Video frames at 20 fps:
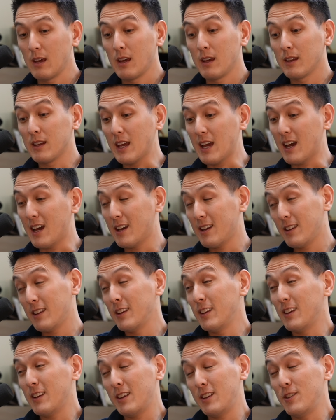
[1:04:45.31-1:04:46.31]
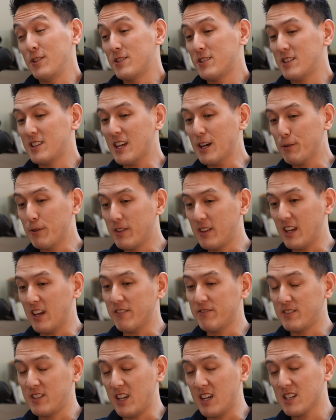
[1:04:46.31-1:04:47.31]
when it yeah, comes to money. You, you see that with the
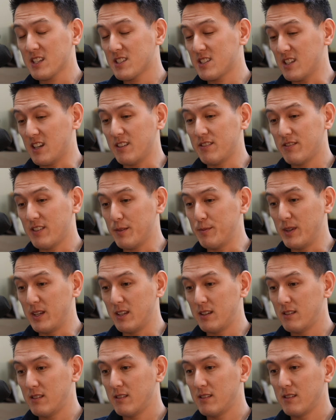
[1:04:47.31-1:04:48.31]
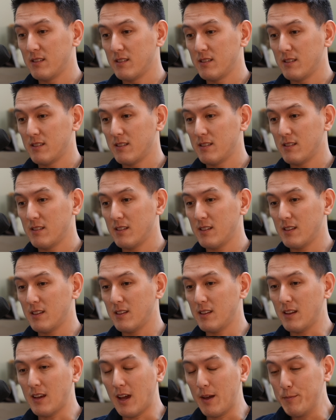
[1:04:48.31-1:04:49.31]
FTX stuff. I mean,
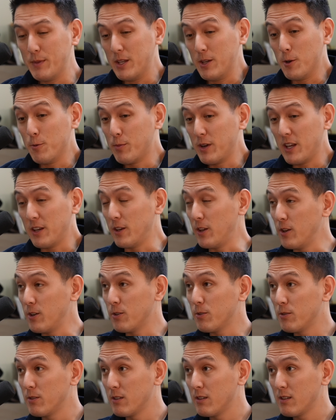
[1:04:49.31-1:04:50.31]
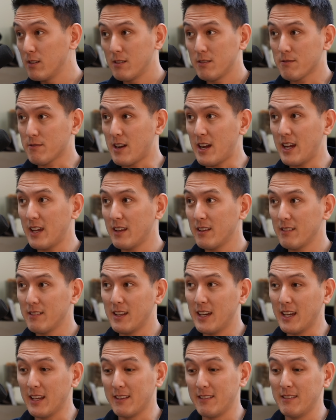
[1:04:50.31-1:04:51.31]
I mean, nobody knew. Yeah. Right.
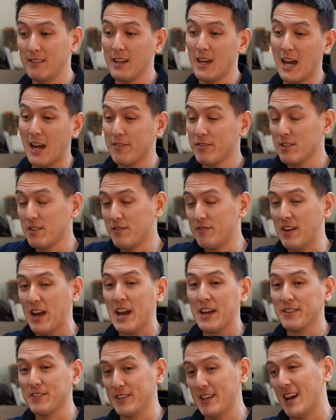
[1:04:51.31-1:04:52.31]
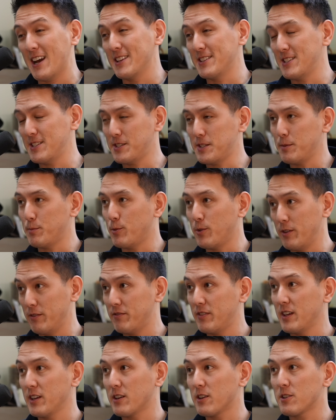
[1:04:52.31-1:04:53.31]
Like after the fact, yeah, it's easy to point
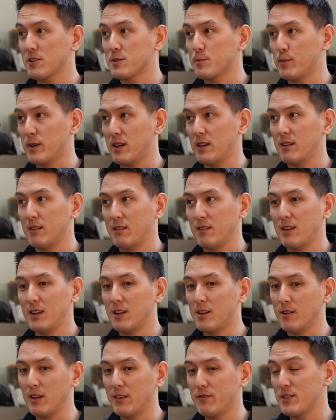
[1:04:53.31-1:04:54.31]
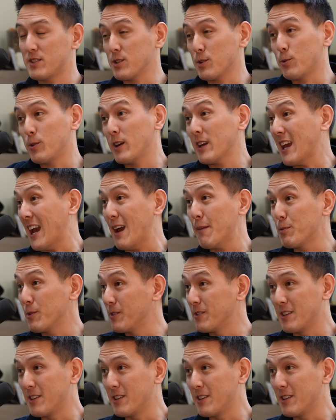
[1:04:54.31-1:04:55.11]
fingers, but you know, even Sequoia Capital